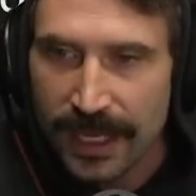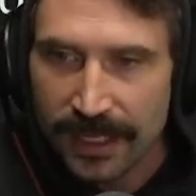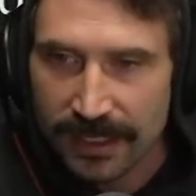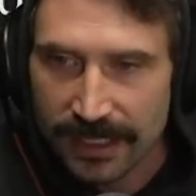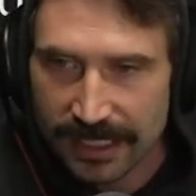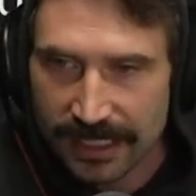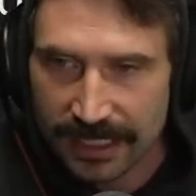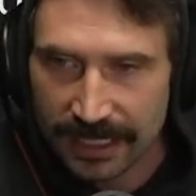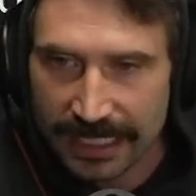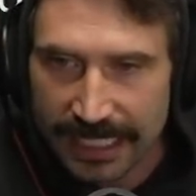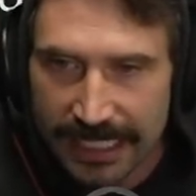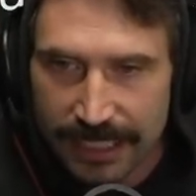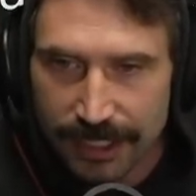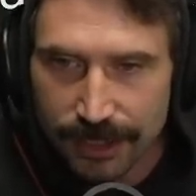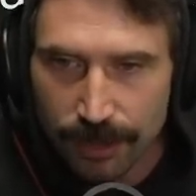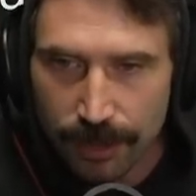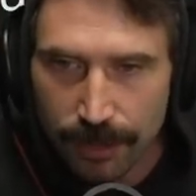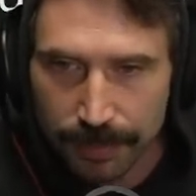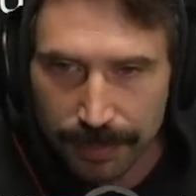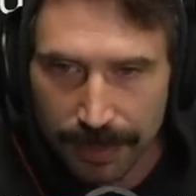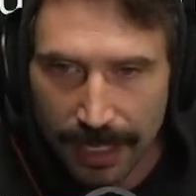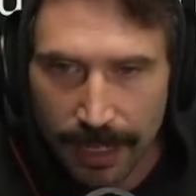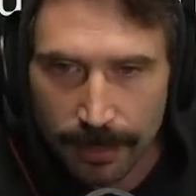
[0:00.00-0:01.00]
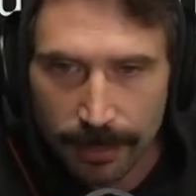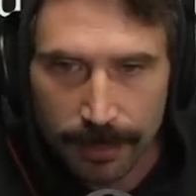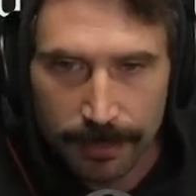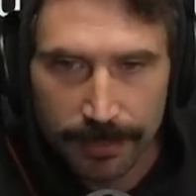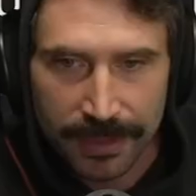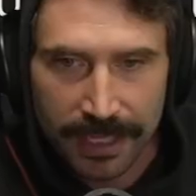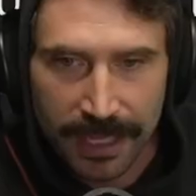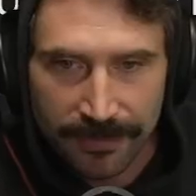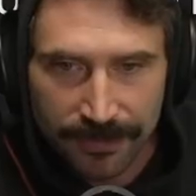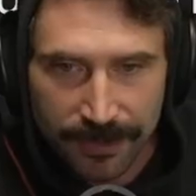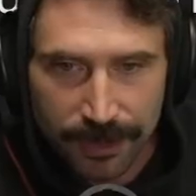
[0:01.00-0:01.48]
This leads to a
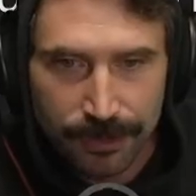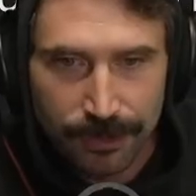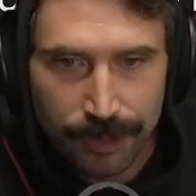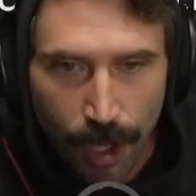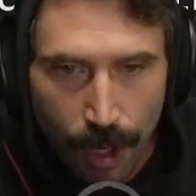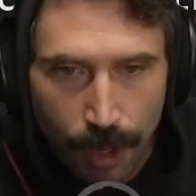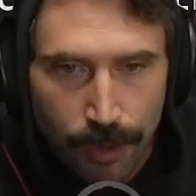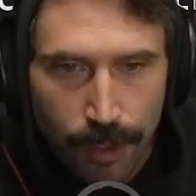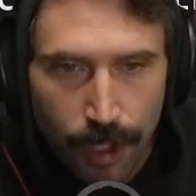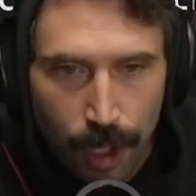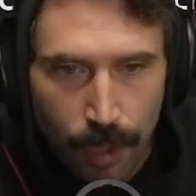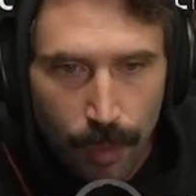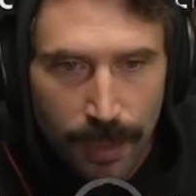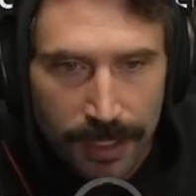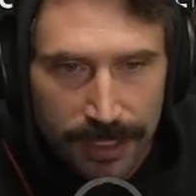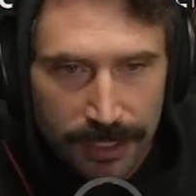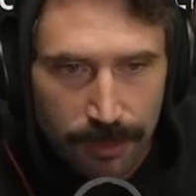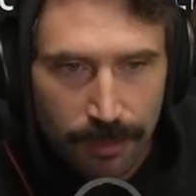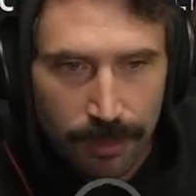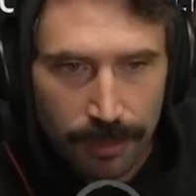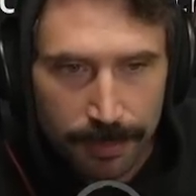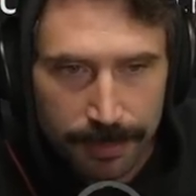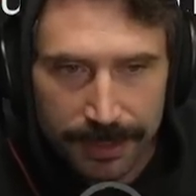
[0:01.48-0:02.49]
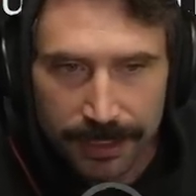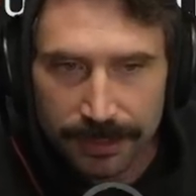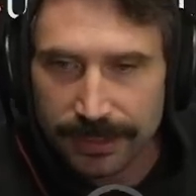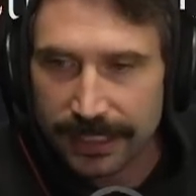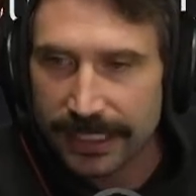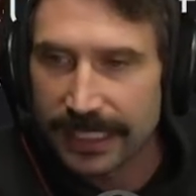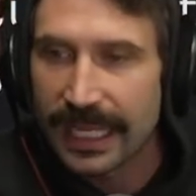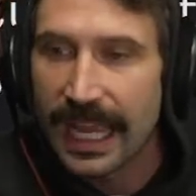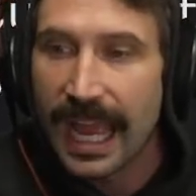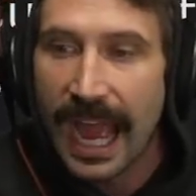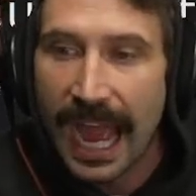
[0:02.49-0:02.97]
problem. If you don't know what you are
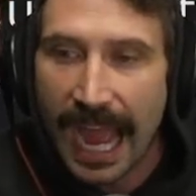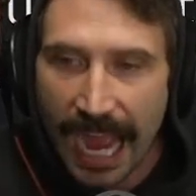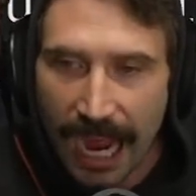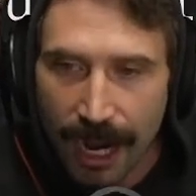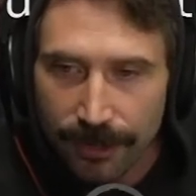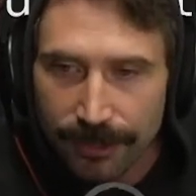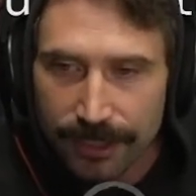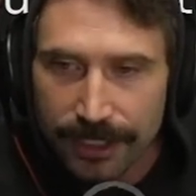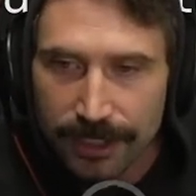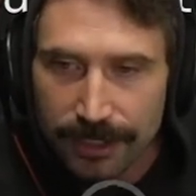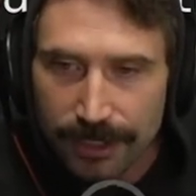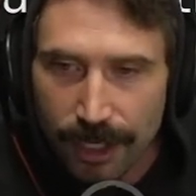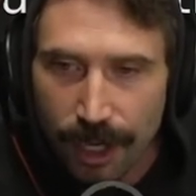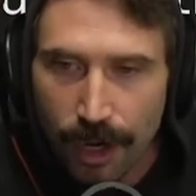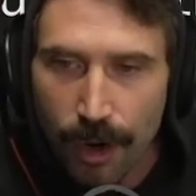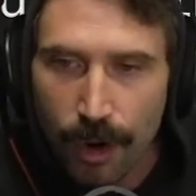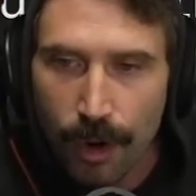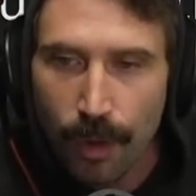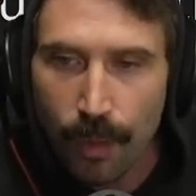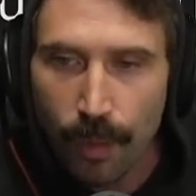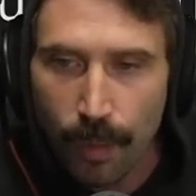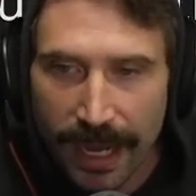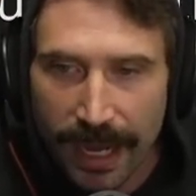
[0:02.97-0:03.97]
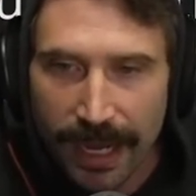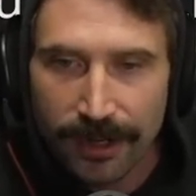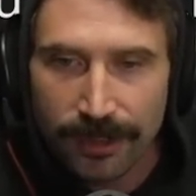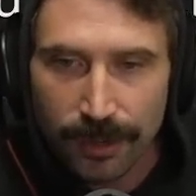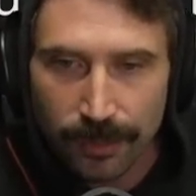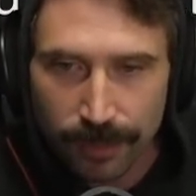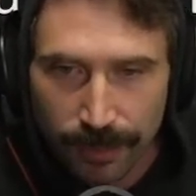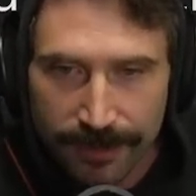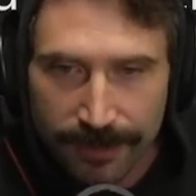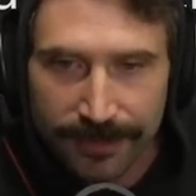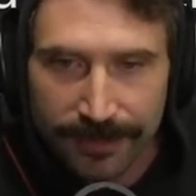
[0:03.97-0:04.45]
building, how do you know where
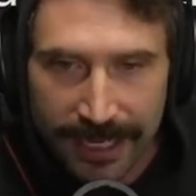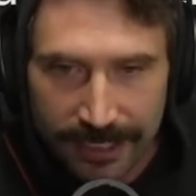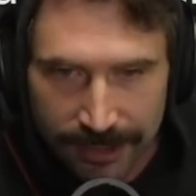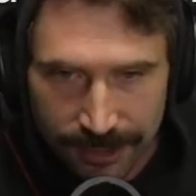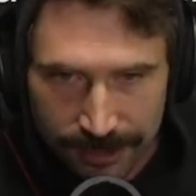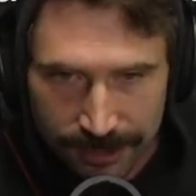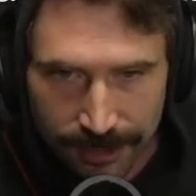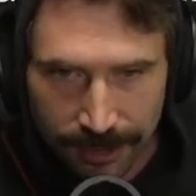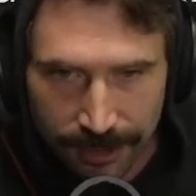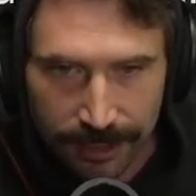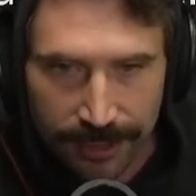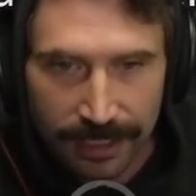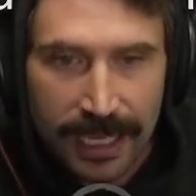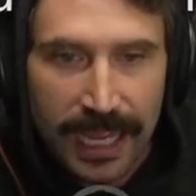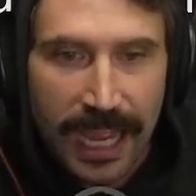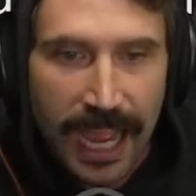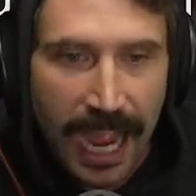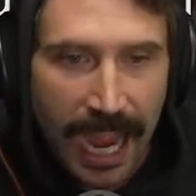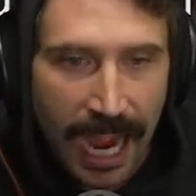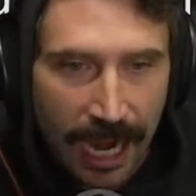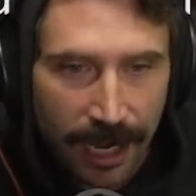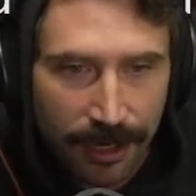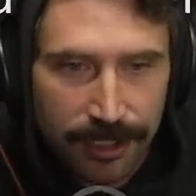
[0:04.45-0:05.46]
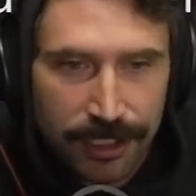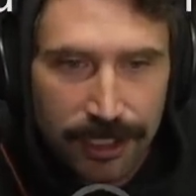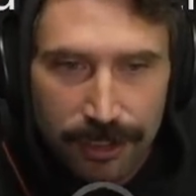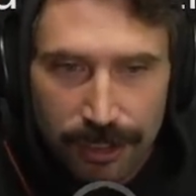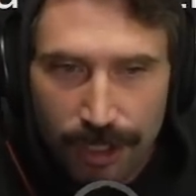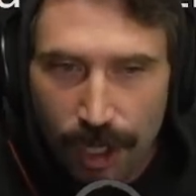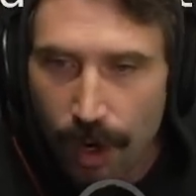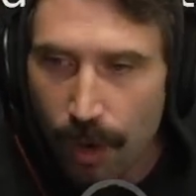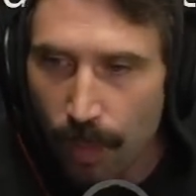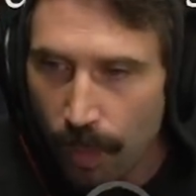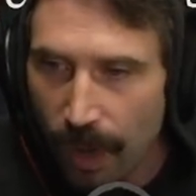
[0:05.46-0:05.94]
the rough edges are? How do you
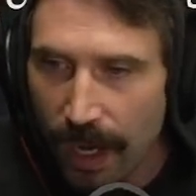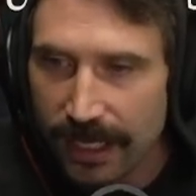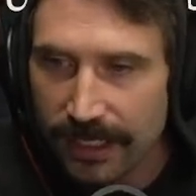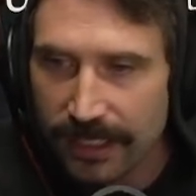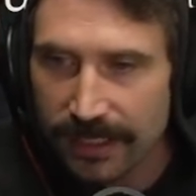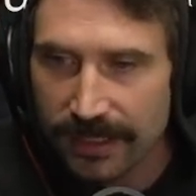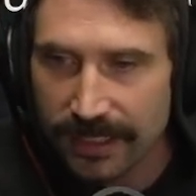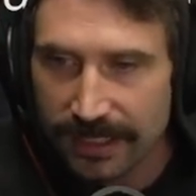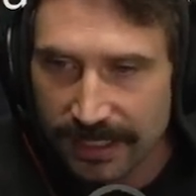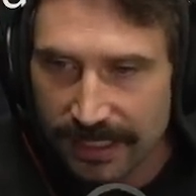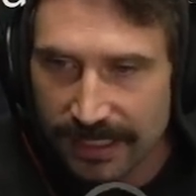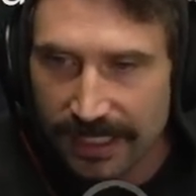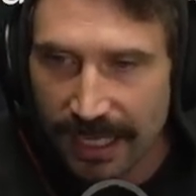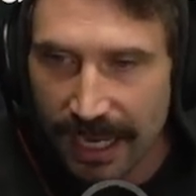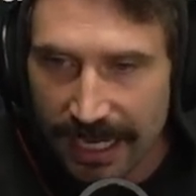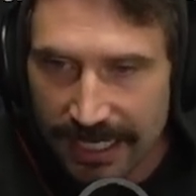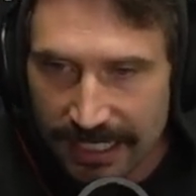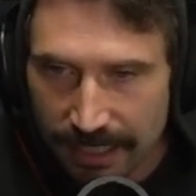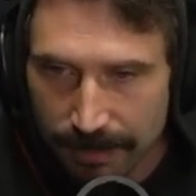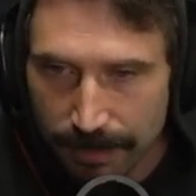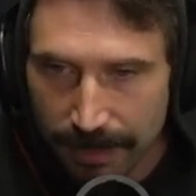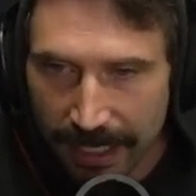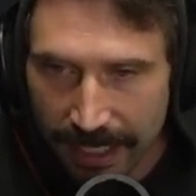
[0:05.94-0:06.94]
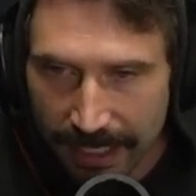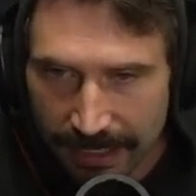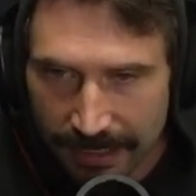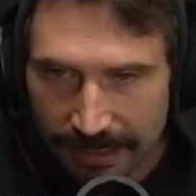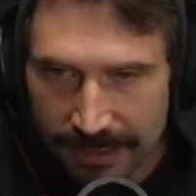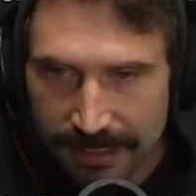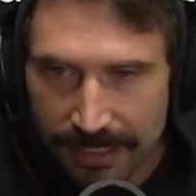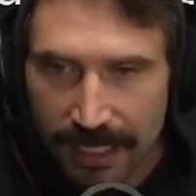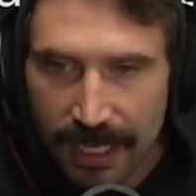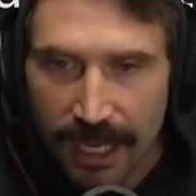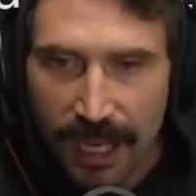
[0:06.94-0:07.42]
know what the design
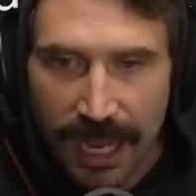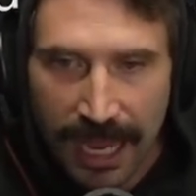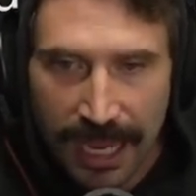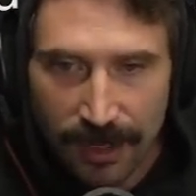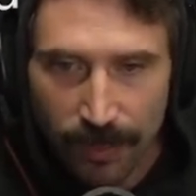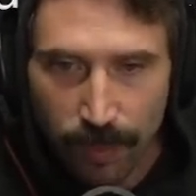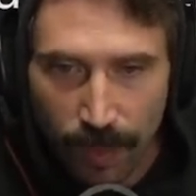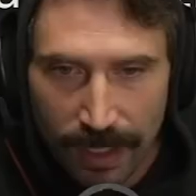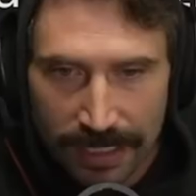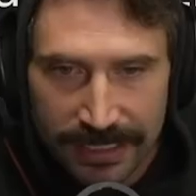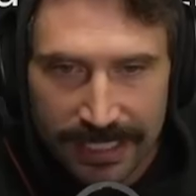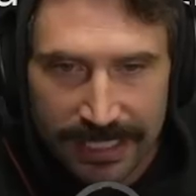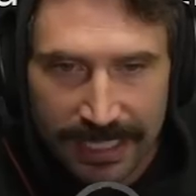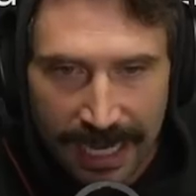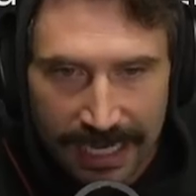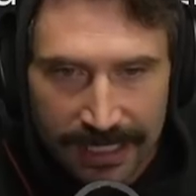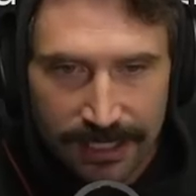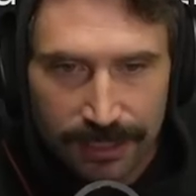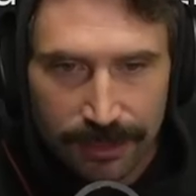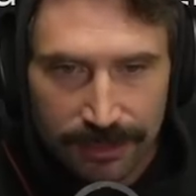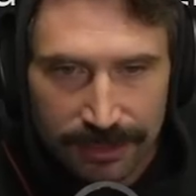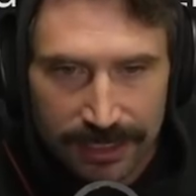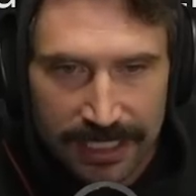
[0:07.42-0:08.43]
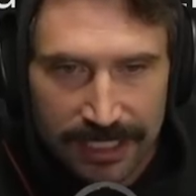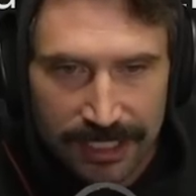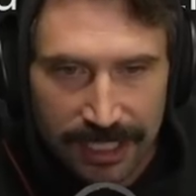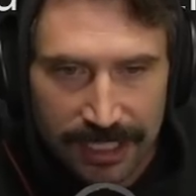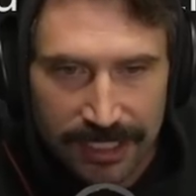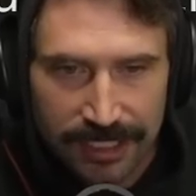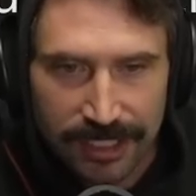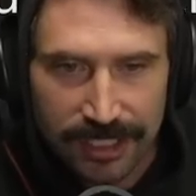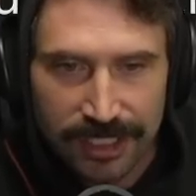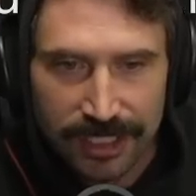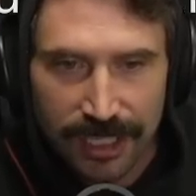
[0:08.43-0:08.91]
demands and what tactical
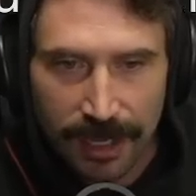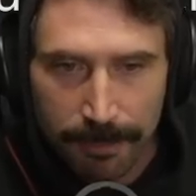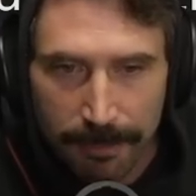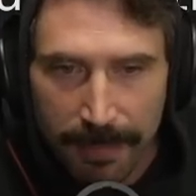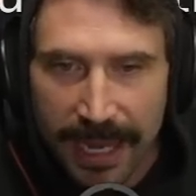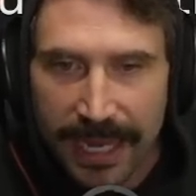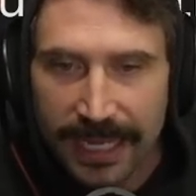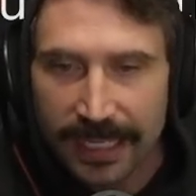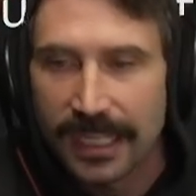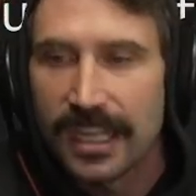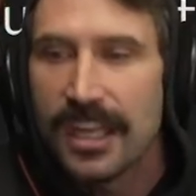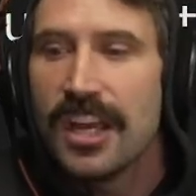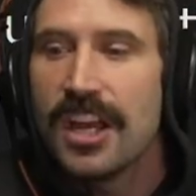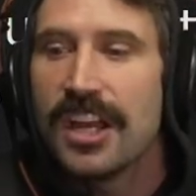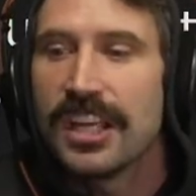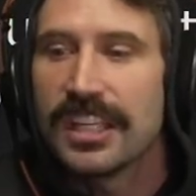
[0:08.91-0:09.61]
decisions to make?